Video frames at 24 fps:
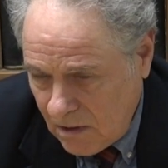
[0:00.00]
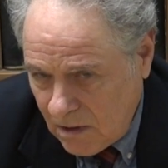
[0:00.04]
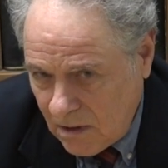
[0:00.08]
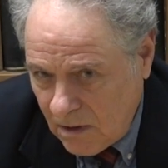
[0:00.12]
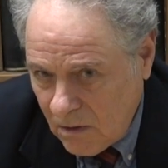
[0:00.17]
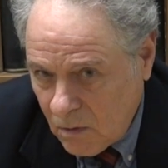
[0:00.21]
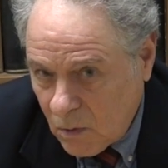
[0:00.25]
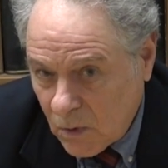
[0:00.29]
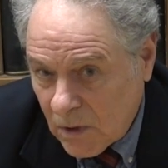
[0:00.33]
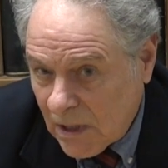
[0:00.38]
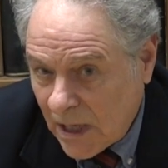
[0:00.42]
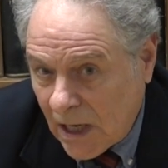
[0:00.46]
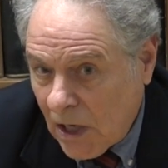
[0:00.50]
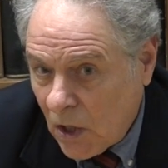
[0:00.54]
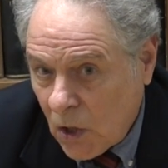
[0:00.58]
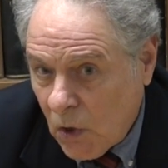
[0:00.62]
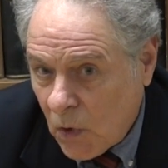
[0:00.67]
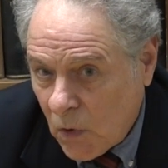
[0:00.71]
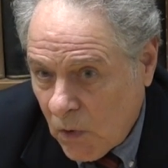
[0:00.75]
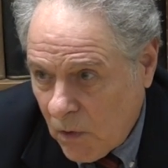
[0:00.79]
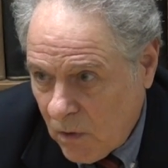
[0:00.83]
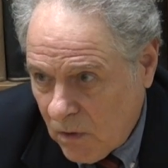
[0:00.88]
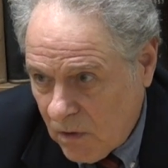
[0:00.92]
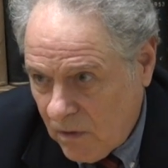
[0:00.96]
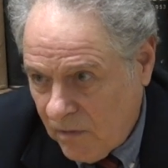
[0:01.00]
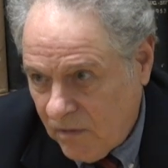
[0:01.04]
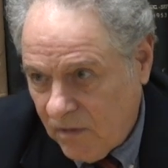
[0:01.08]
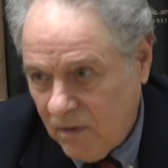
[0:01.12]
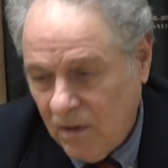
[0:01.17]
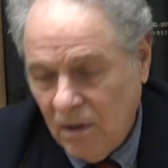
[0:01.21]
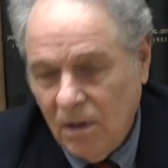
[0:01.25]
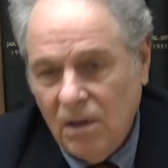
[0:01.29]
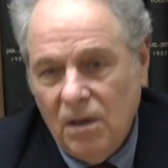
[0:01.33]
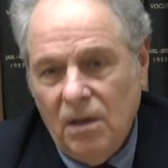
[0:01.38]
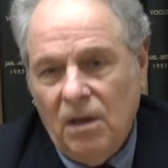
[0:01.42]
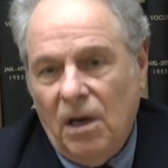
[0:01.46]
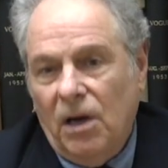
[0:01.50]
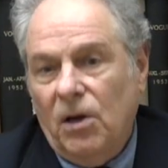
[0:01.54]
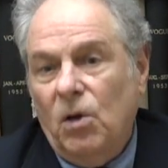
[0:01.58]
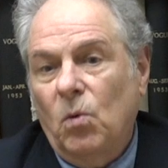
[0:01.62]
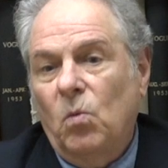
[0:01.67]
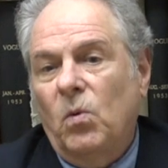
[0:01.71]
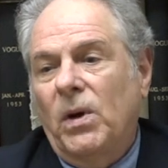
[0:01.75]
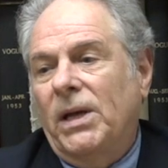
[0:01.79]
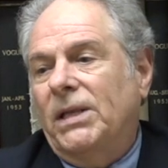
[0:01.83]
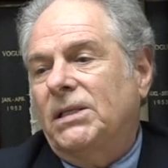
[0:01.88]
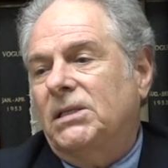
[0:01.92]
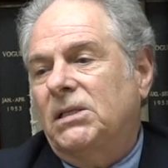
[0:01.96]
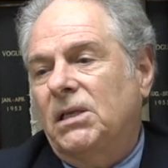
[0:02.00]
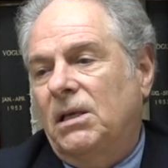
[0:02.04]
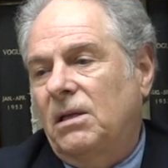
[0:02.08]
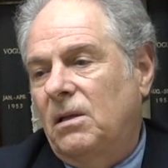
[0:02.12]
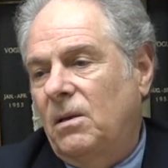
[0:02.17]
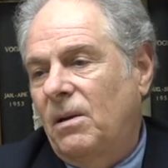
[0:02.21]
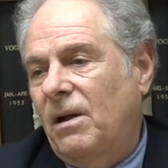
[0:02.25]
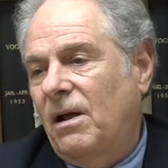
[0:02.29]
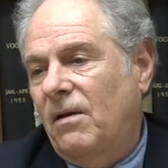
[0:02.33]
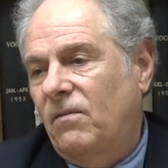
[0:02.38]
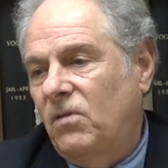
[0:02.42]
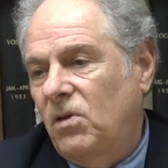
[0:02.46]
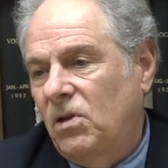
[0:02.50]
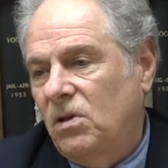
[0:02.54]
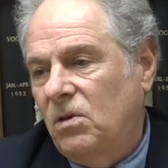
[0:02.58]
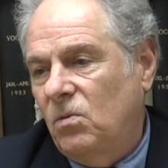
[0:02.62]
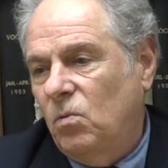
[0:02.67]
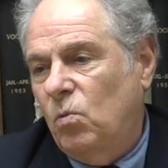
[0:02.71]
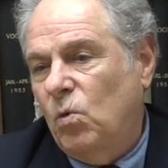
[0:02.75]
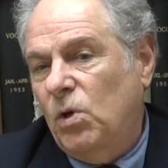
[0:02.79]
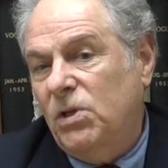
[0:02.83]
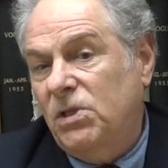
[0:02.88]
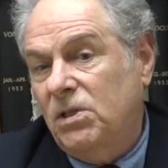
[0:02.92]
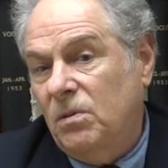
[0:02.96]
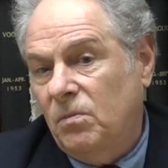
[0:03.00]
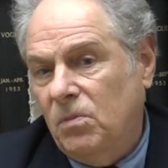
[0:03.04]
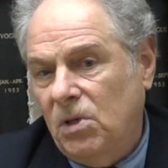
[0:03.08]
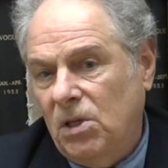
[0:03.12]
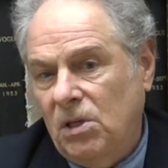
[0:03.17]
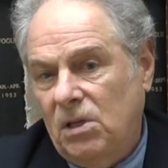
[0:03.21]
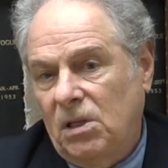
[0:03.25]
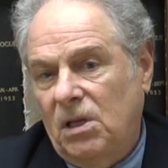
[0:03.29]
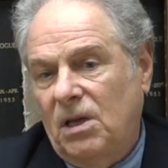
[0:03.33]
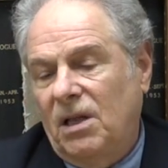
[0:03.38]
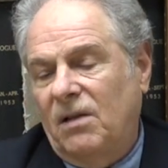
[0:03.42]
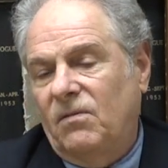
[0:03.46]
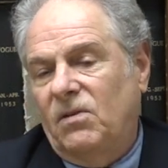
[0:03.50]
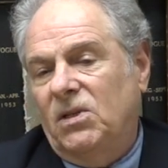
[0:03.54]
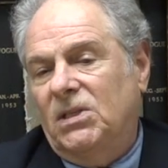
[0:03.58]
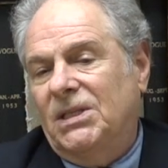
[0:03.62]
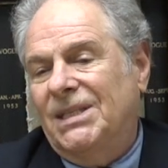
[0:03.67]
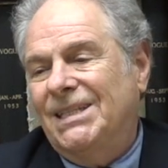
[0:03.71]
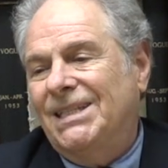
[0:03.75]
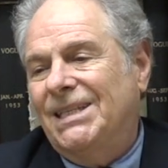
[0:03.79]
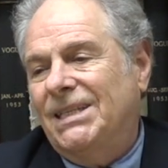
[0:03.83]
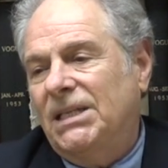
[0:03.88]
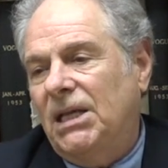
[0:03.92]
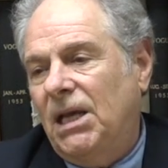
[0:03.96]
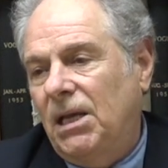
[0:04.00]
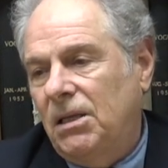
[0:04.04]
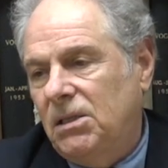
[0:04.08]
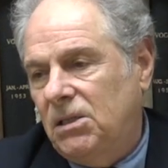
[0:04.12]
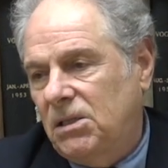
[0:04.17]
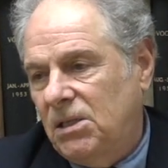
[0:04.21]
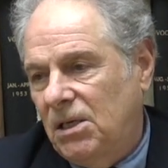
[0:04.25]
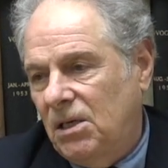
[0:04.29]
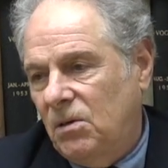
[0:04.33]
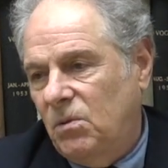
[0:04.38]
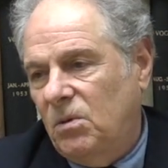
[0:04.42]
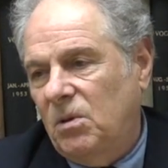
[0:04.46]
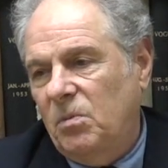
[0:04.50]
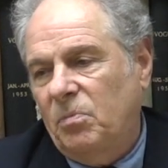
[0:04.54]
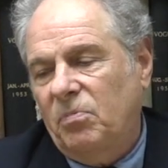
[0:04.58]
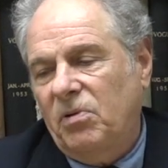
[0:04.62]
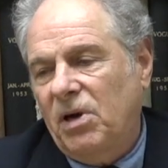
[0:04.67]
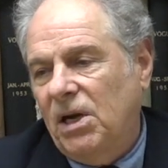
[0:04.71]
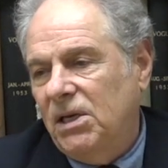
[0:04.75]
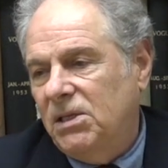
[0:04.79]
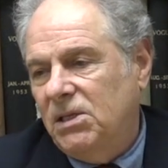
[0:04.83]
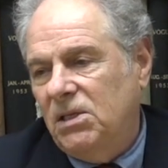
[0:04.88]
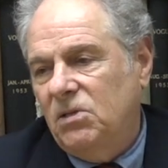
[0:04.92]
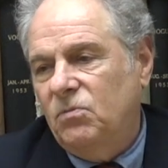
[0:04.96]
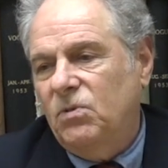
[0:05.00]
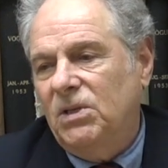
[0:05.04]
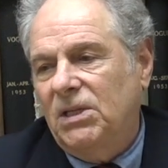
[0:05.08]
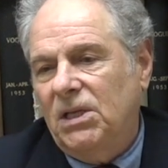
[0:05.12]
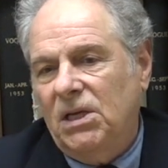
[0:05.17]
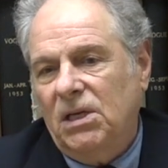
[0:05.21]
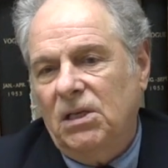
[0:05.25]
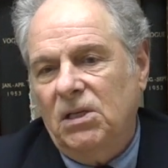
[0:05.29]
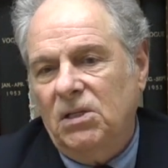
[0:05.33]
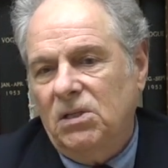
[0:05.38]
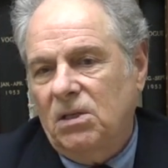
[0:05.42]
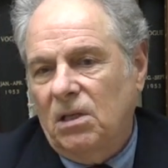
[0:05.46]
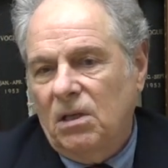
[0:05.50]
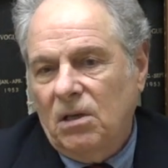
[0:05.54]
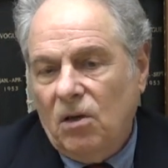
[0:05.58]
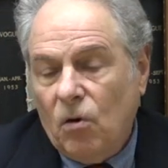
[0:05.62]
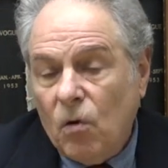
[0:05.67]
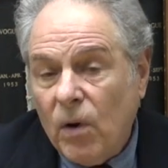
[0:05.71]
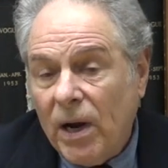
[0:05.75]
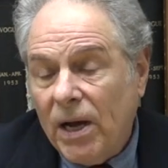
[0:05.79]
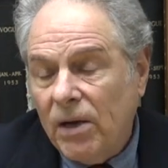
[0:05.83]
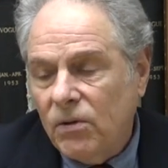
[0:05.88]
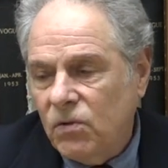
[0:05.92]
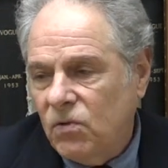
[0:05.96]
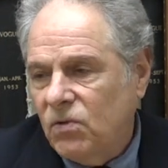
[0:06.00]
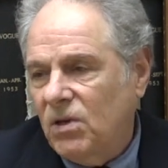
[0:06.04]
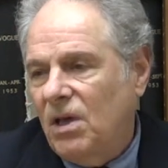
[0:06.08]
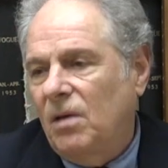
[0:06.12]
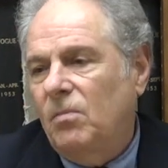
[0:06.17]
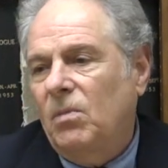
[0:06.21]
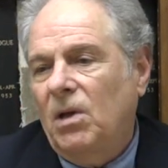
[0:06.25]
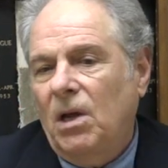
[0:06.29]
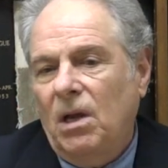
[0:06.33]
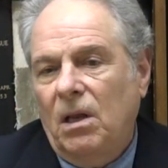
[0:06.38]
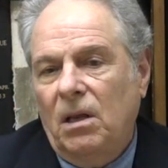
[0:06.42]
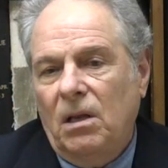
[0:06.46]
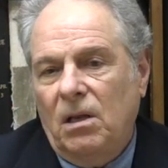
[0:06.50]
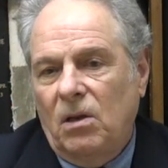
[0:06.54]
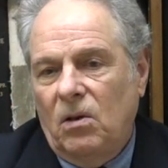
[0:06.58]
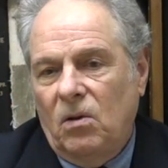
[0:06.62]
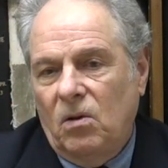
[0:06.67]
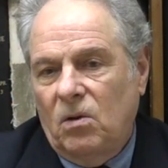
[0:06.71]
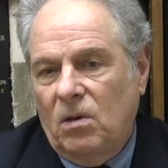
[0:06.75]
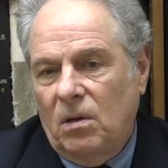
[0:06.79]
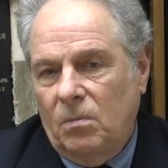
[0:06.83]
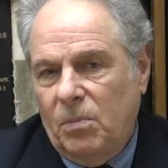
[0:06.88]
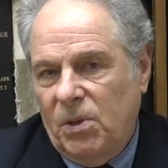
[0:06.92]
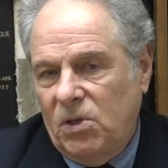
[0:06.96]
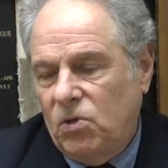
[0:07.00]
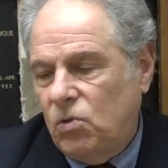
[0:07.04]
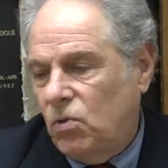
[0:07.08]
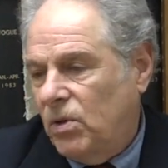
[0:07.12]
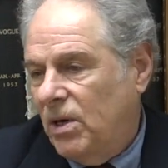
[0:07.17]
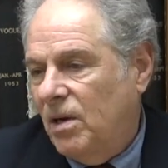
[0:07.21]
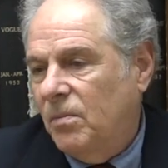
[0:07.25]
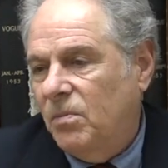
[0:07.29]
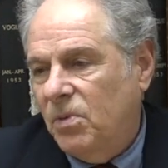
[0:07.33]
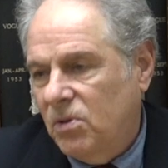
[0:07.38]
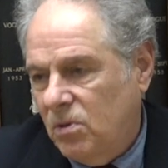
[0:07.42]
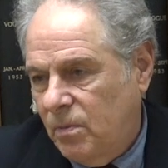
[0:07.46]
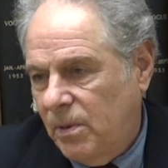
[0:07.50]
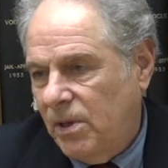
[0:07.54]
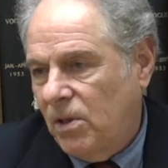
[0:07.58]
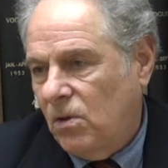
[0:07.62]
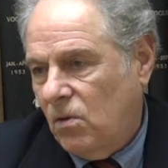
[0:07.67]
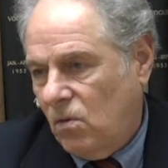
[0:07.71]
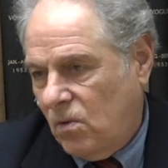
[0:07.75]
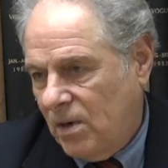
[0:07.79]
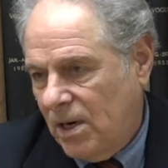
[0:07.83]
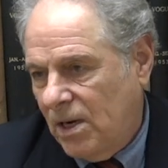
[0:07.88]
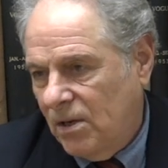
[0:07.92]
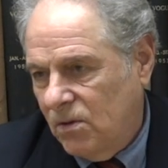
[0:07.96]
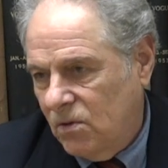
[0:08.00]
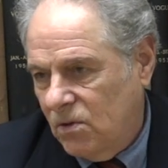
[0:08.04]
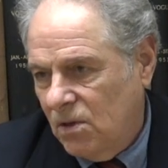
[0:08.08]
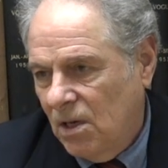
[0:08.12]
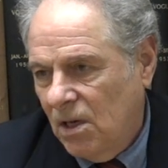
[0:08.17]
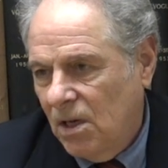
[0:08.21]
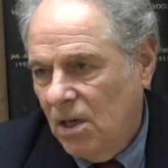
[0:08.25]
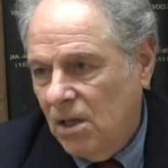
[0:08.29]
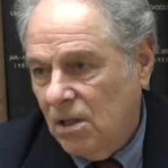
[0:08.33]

It was like unheard of. On a Wednesday, they have this once a month. They had this insane sale. The price is ridiculous. The crowds came in; you could be trampled by the crowds.